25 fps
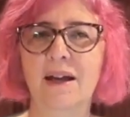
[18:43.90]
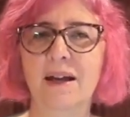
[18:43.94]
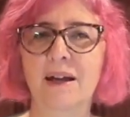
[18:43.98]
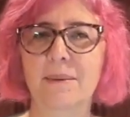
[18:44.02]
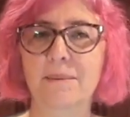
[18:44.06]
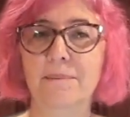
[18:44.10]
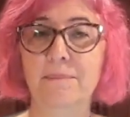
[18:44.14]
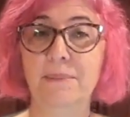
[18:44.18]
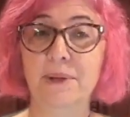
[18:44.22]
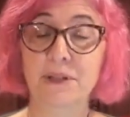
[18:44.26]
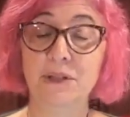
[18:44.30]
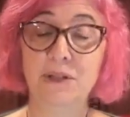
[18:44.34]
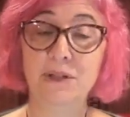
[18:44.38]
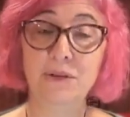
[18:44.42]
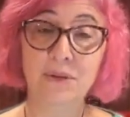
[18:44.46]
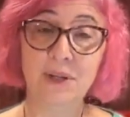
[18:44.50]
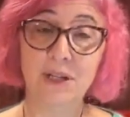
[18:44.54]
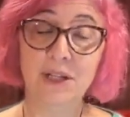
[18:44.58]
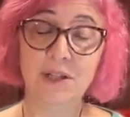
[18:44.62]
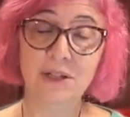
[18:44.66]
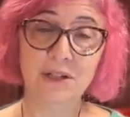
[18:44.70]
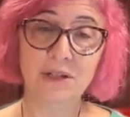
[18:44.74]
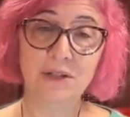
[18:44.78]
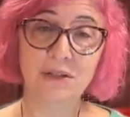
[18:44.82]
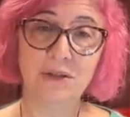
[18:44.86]
but you can
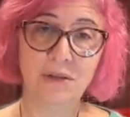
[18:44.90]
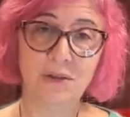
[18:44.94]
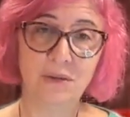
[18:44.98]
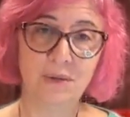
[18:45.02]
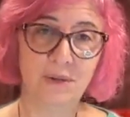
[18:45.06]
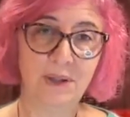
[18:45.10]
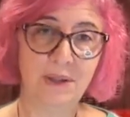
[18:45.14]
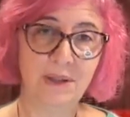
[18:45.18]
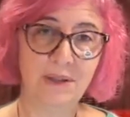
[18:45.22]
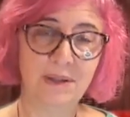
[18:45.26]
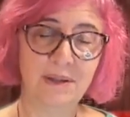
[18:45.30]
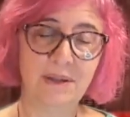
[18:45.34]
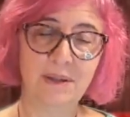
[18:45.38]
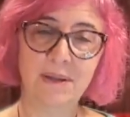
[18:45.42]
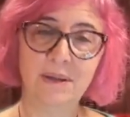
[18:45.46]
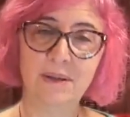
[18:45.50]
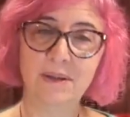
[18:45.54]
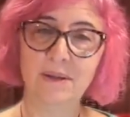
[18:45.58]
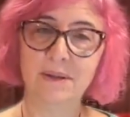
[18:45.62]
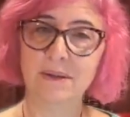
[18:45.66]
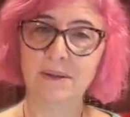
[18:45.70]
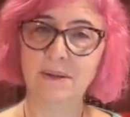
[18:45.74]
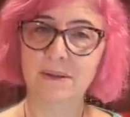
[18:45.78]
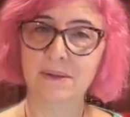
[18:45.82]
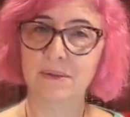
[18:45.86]
just do it
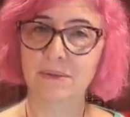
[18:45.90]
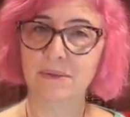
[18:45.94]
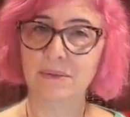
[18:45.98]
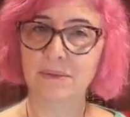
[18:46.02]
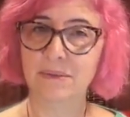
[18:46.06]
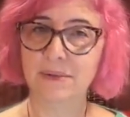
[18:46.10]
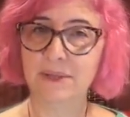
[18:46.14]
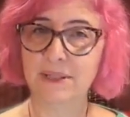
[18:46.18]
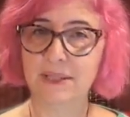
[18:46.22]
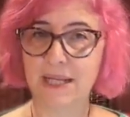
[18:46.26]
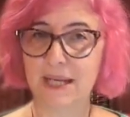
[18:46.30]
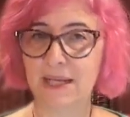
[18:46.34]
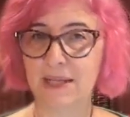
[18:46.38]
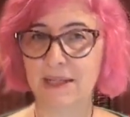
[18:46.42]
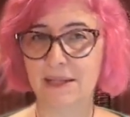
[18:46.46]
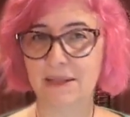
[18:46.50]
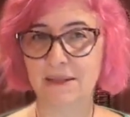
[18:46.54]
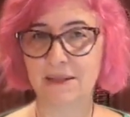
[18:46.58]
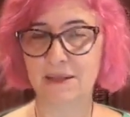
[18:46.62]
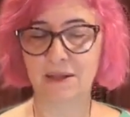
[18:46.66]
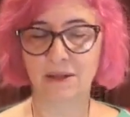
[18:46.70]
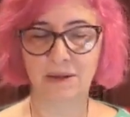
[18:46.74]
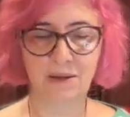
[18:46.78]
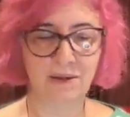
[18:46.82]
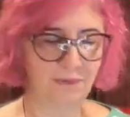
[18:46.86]
standing
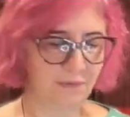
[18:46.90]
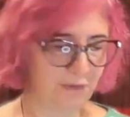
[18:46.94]
still if